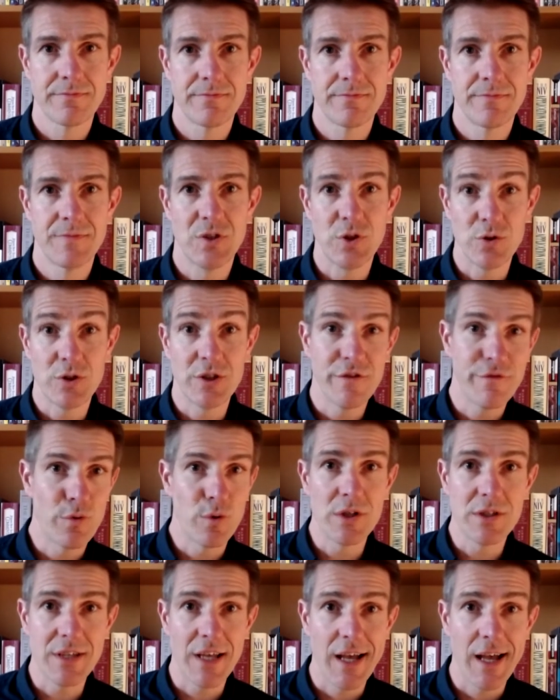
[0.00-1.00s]
Joseph
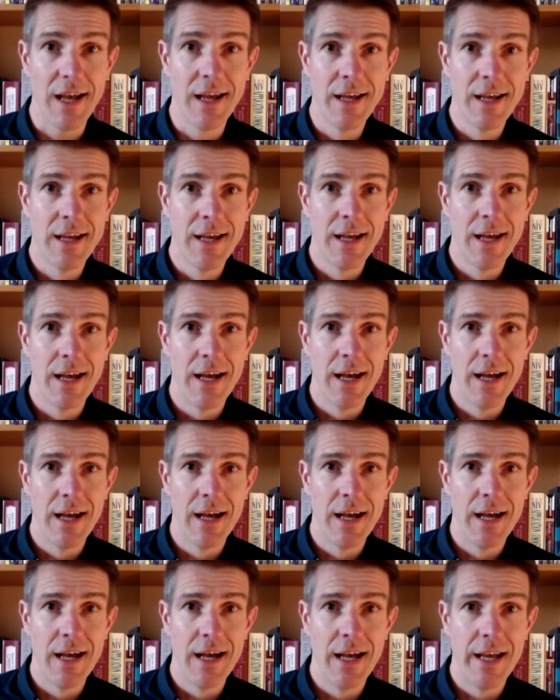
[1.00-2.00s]
was
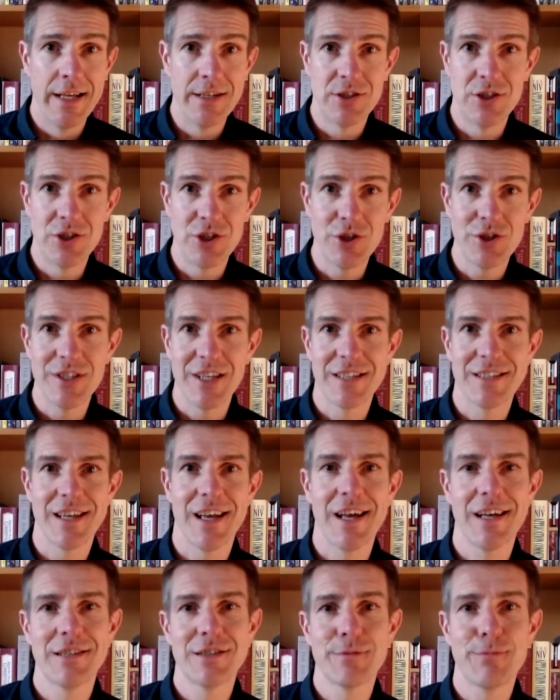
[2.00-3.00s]
introduced as a
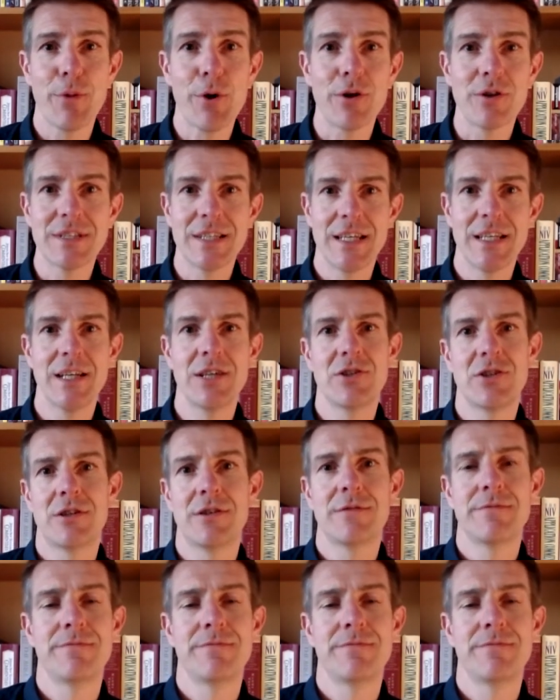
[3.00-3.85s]
spoiled teenager.